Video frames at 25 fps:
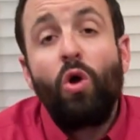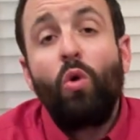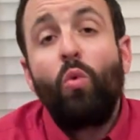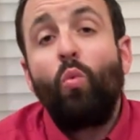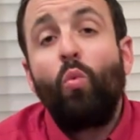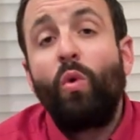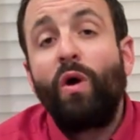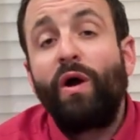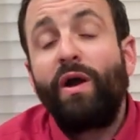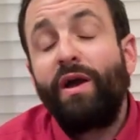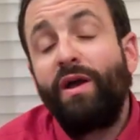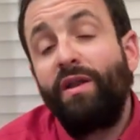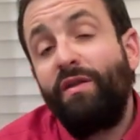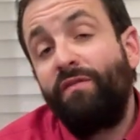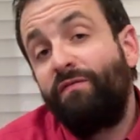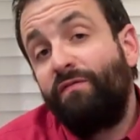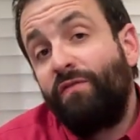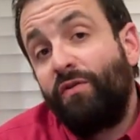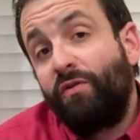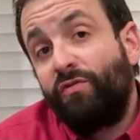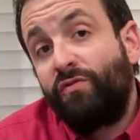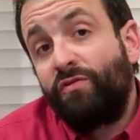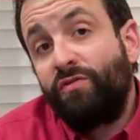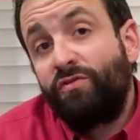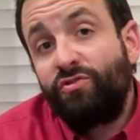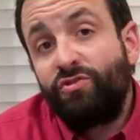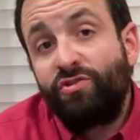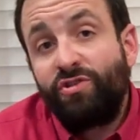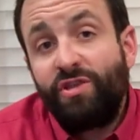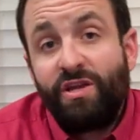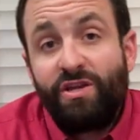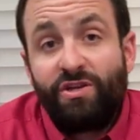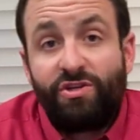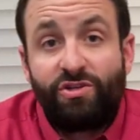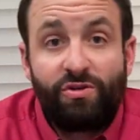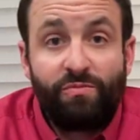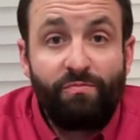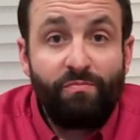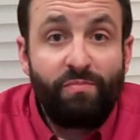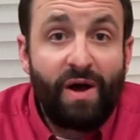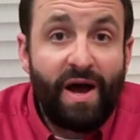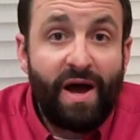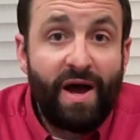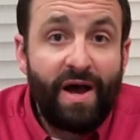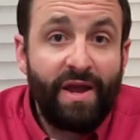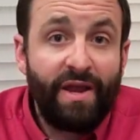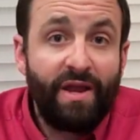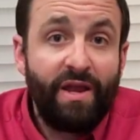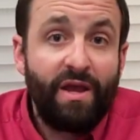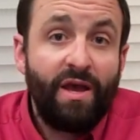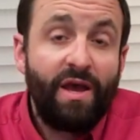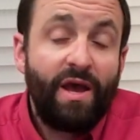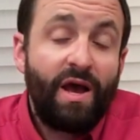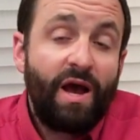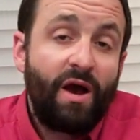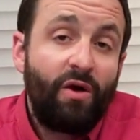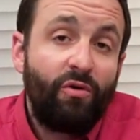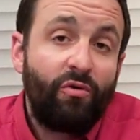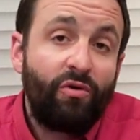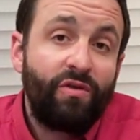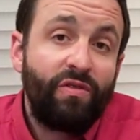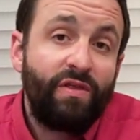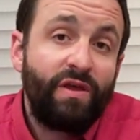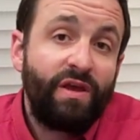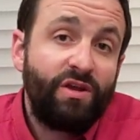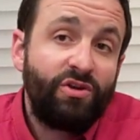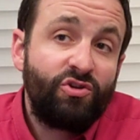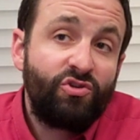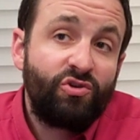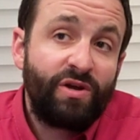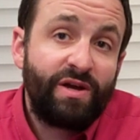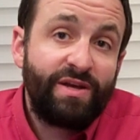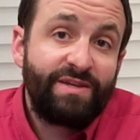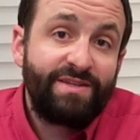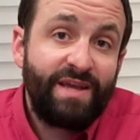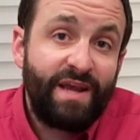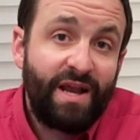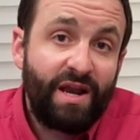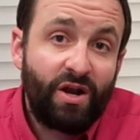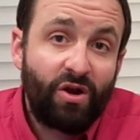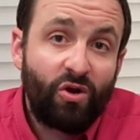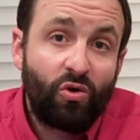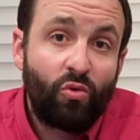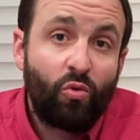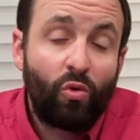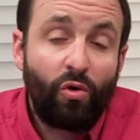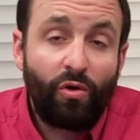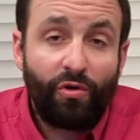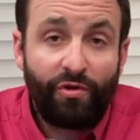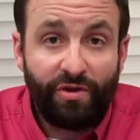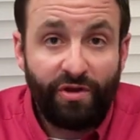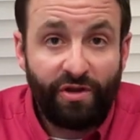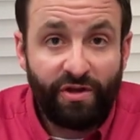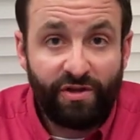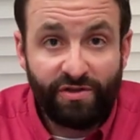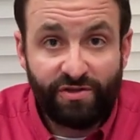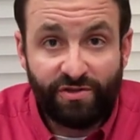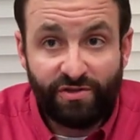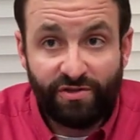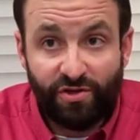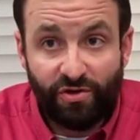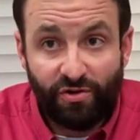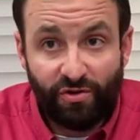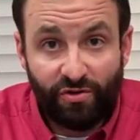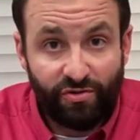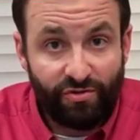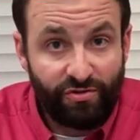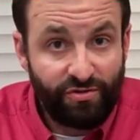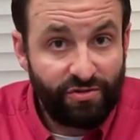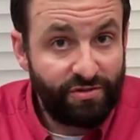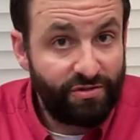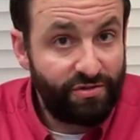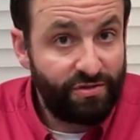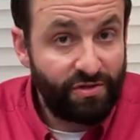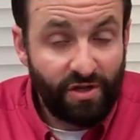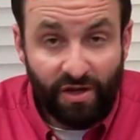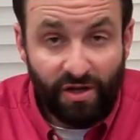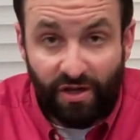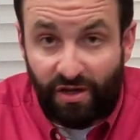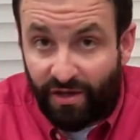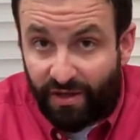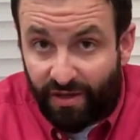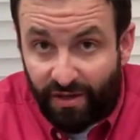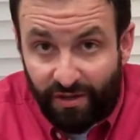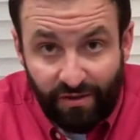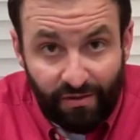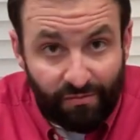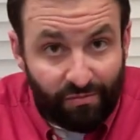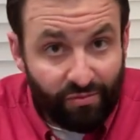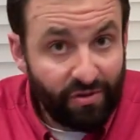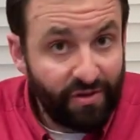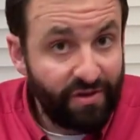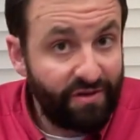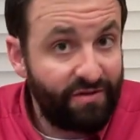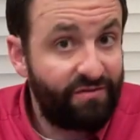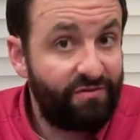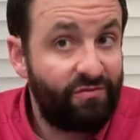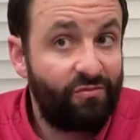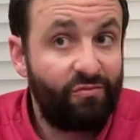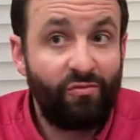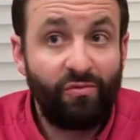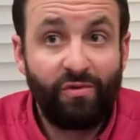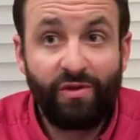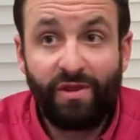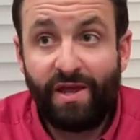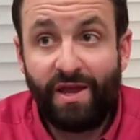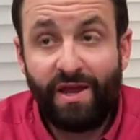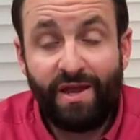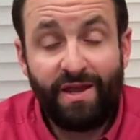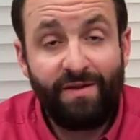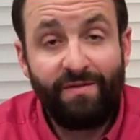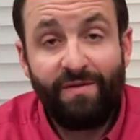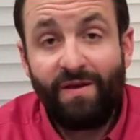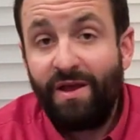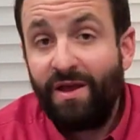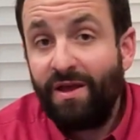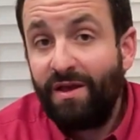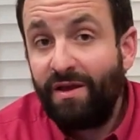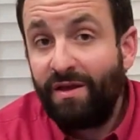what kind of filters they should buy, how can they address air quality concerns in the places where they